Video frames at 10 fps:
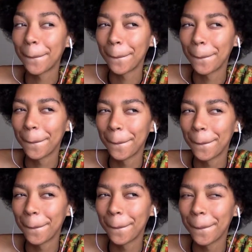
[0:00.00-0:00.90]

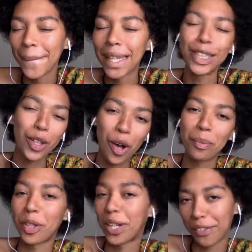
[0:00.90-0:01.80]
mm, you know,
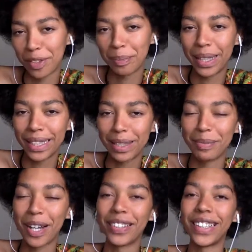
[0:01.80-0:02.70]
I'm going to have an opinion
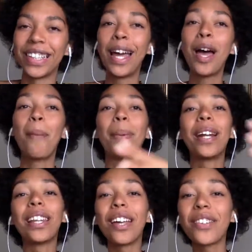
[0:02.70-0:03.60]
about it. But
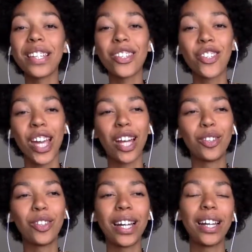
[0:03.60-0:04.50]
I love his
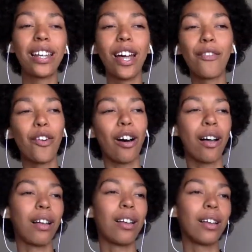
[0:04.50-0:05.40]
channel and I love
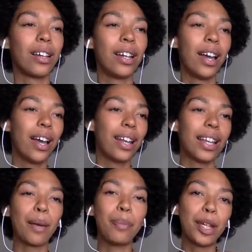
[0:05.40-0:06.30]
all...
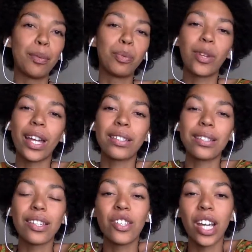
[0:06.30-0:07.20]
like people that
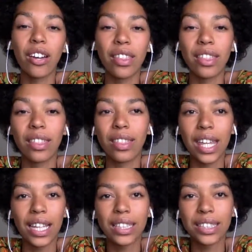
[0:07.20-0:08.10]
just share
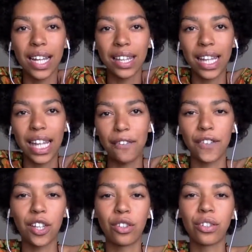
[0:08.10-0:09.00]
things that they
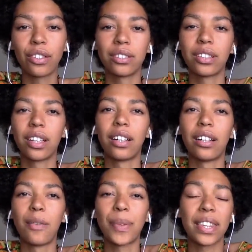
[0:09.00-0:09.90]
feel
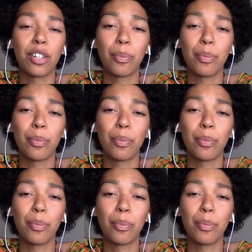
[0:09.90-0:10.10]
um, that they're